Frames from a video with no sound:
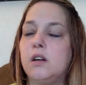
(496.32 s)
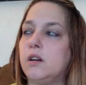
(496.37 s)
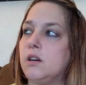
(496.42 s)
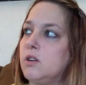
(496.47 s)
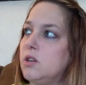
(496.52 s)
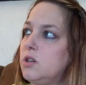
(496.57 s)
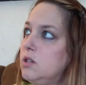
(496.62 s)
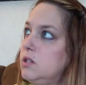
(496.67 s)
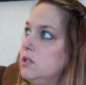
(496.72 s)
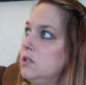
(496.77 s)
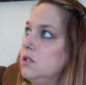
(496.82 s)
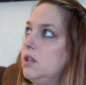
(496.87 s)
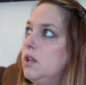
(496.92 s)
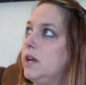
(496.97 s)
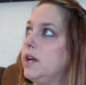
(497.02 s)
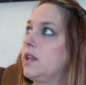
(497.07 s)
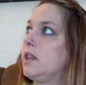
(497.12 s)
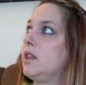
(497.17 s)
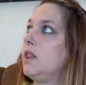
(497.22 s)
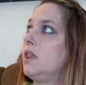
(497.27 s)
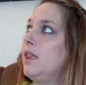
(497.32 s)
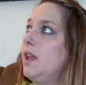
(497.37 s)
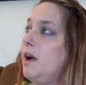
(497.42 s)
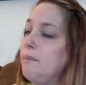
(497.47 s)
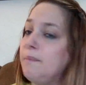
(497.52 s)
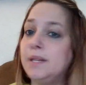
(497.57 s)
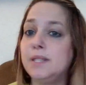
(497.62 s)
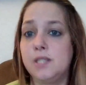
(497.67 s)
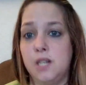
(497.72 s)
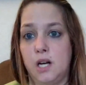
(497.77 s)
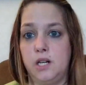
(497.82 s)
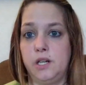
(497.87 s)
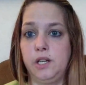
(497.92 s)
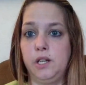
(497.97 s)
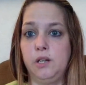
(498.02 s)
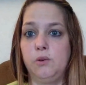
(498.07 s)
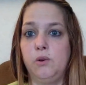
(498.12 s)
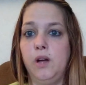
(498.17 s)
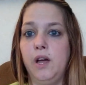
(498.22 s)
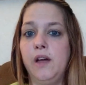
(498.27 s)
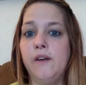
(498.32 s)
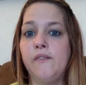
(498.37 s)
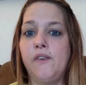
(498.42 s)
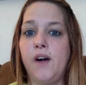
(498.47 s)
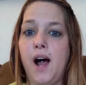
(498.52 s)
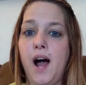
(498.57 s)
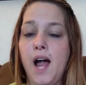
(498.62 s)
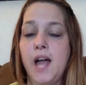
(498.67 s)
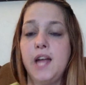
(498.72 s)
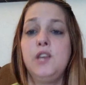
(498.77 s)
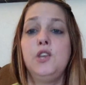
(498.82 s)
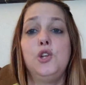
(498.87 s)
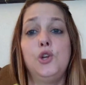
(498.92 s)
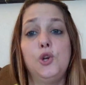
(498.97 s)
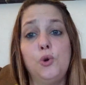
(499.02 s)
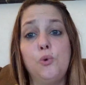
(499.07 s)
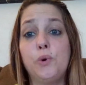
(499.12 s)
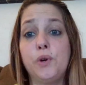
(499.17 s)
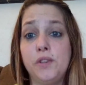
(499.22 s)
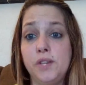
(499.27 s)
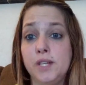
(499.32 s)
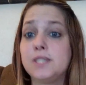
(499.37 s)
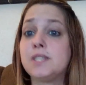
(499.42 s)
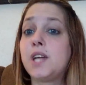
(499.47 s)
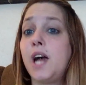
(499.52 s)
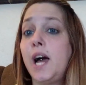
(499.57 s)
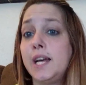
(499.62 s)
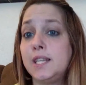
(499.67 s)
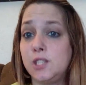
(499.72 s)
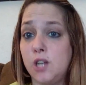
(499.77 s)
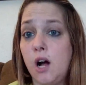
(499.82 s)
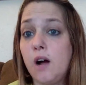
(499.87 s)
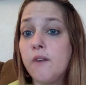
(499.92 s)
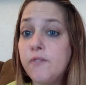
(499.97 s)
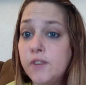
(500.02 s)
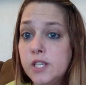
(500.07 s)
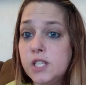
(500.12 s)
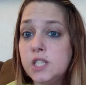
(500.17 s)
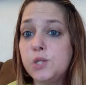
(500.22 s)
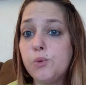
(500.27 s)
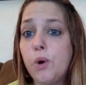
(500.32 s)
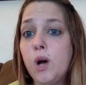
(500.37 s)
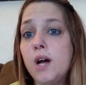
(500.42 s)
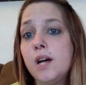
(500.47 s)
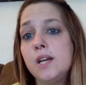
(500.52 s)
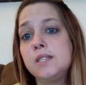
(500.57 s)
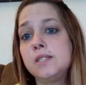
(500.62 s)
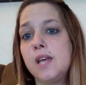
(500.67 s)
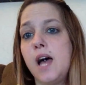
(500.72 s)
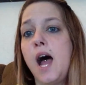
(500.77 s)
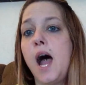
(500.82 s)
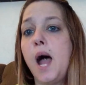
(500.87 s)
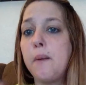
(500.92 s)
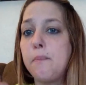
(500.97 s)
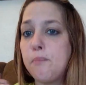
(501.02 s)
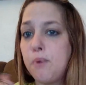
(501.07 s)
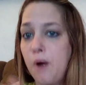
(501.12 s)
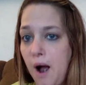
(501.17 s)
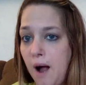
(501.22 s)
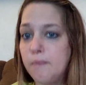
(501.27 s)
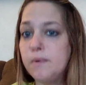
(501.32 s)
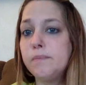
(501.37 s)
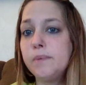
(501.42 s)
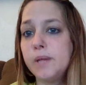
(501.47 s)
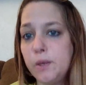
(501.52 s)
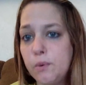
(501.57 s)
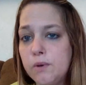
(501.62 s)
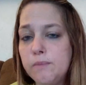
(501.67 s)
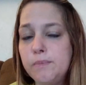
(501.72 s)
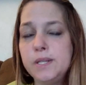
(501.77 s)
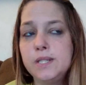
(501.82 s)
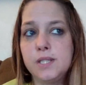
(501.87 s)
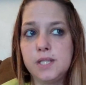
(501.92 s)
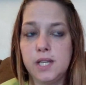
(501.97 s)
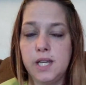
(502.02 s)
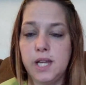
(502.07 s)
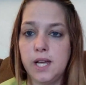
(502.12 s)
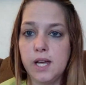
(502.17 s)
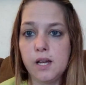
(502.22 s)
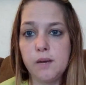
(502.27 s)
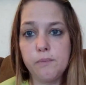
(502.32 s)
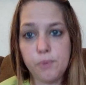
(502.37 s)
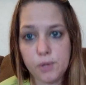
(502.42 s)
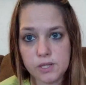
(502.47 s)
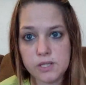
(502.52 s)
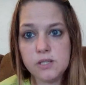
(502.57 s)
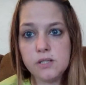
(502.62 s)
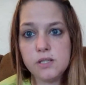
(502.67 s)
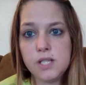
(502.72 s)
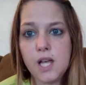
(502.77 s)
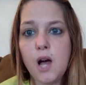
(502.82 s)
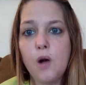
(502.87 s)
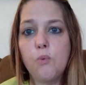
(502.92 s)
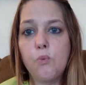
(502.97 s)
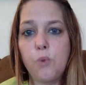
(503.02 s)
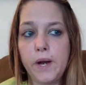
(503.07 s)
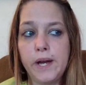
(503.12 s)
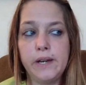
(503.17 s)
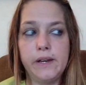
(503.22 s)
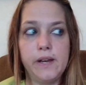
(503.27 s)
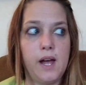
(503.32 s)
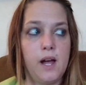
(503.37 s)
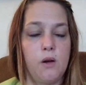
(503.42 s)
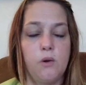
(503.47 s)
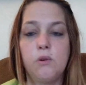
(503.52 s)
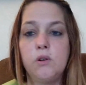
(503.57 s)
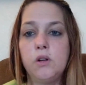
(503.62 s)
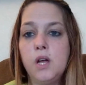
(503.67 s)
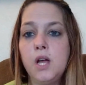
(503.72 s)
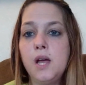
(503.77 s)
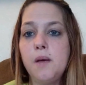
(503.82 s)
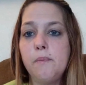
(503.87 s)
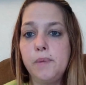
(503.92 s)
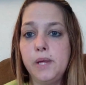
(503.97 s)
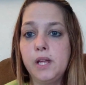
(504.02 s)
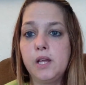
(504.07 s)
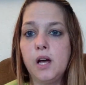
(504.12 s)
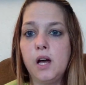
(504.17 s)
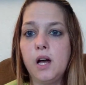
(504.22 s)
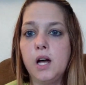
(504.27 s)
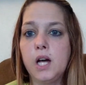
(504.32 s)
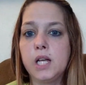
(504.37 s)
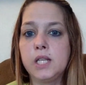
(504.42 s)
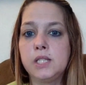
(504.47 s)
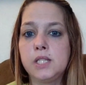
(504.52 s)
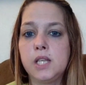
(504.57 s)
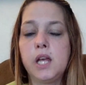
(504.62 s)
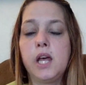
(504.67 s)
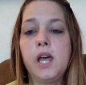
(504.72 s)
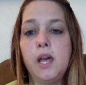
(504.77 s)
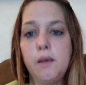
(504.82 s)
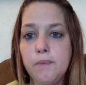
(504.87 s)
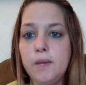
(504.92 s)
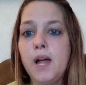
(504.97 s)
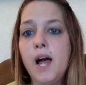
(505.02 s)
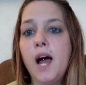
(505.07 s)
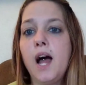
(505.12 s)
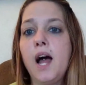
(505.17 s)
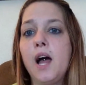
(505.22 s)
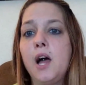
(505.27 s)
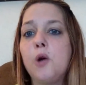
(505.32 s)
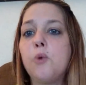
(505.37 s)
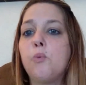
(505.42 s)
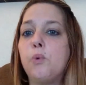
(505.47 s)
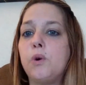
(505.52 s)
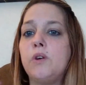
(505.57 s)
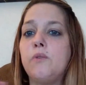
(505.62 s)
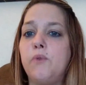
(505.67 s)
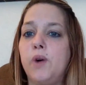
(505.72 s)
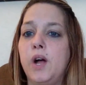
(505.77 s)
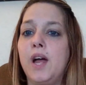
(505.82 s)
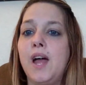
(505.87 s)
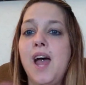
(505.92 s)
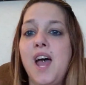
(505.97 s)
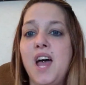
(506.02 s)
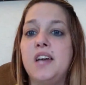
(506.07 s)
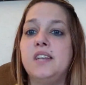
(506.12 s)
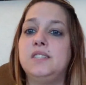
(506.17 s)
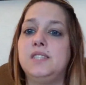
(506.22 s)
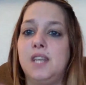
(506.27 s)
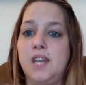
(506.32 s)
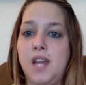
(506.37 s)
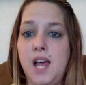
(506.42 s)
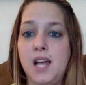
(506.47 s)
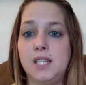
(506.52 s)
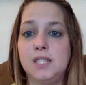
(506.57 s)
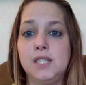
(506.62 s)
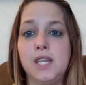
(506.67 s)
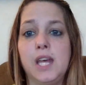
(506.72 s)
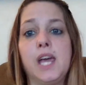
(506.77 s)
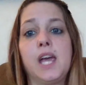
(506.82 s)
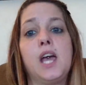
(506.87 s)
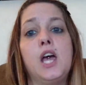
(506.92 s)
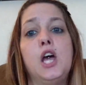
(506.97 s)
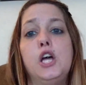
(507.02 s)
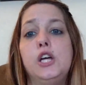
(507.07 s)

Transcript: girl, like, let me tell you, if I knew where this guy's office was, I probably would be sitting in a prison cell right now. Because him and I would have went heads and heads. Like,